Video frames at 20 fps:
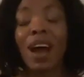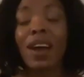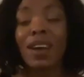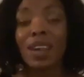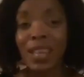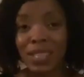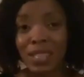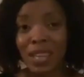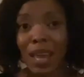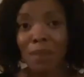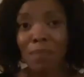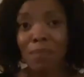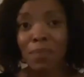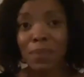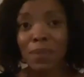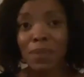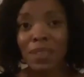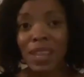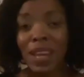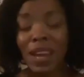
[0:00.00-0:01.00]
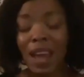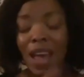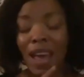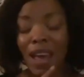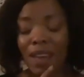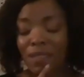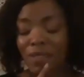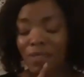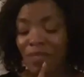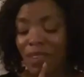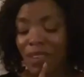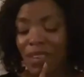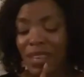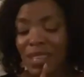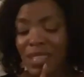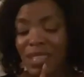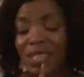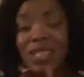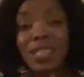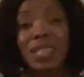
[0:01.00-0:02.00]
archetype that I have
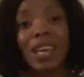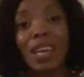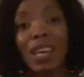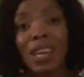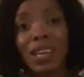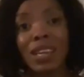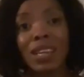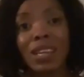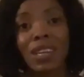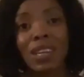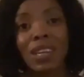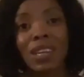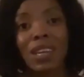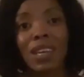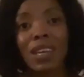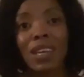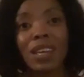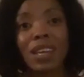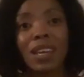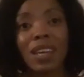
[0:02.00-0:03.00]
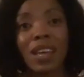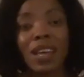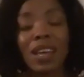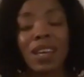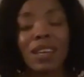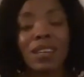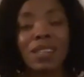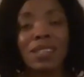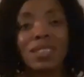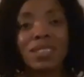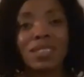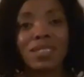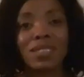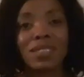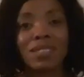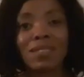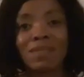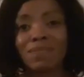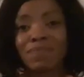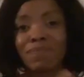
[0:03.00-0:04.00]
seen in
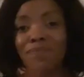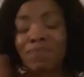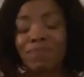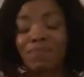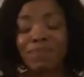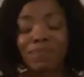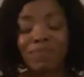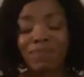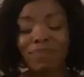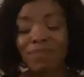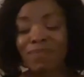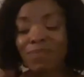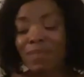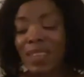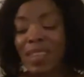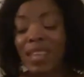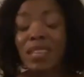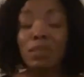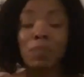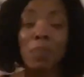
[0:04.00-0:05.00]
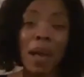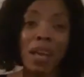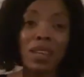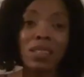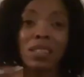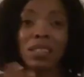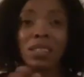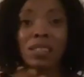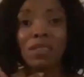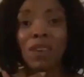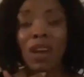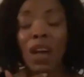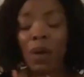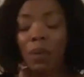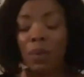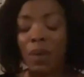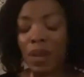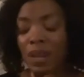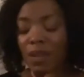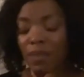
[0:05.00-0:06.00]
these patterns of
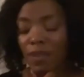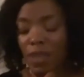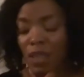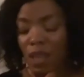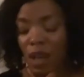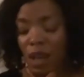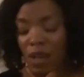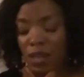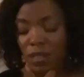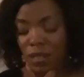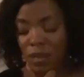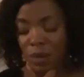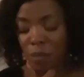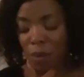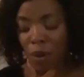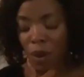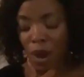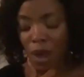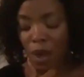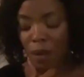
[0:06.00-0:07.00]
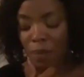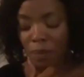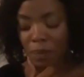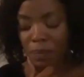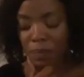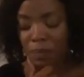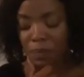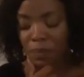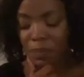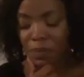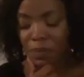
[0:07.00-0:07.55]
how we live in the art of prayer